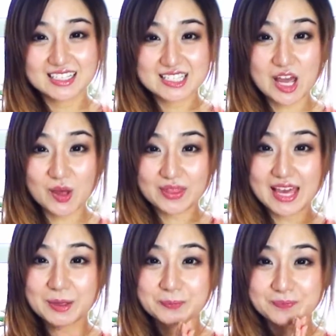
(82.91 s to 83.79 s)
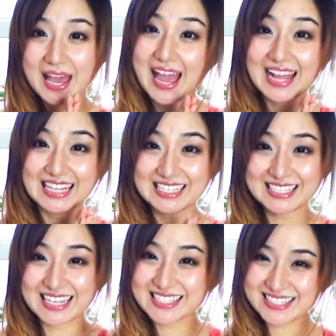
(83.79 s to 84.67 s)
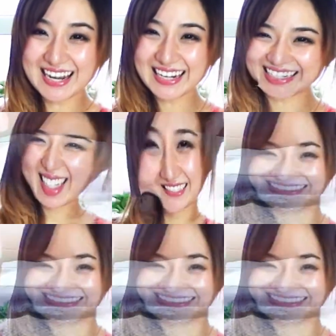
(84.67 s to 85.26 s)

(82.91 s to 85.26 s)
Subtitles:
So then let's get started.